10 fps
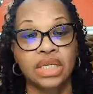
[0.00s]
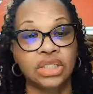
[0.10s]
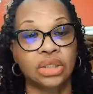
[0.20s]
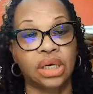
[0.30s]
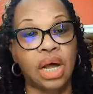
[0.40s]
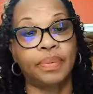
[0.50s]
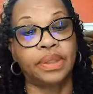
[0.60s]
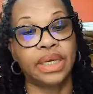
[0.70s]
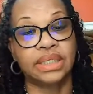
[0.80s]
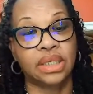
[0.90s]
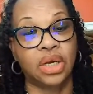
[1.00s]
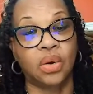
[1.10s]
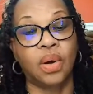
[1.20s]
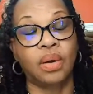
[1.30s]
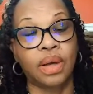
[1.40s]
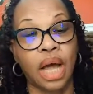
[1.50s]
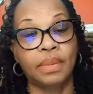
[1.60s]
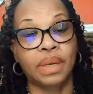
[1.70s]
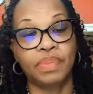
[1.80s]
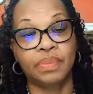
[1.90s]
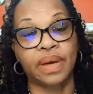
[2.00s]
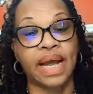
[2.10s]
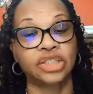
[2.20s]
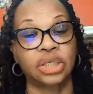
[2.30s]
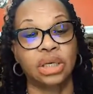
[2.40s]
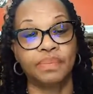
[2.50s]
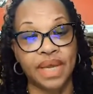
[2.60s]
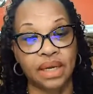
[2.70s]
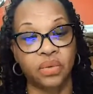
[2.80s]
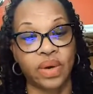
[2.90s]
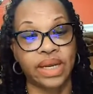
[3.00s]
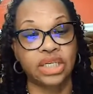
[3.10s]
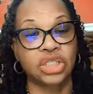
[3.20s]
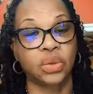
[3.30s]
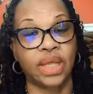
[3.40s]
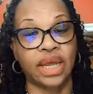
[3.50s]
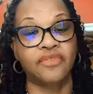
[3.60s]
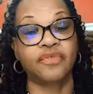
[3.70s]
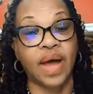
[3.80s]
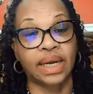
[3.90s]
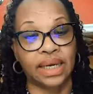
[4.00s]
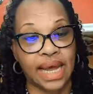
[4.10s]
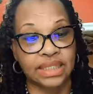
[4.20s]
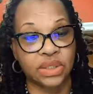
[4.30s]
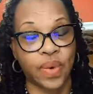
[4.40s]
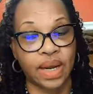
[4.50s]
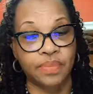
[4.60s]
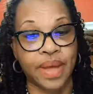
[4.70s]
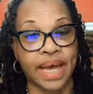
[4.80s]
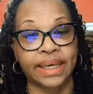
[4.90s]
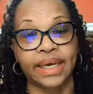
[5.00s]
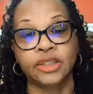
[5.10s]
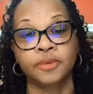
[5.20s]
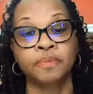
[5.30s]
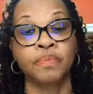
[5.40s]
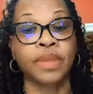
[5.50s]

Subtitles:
So the couple needs to know how many people are actually going to be at the wedding so they can finalize the wedding package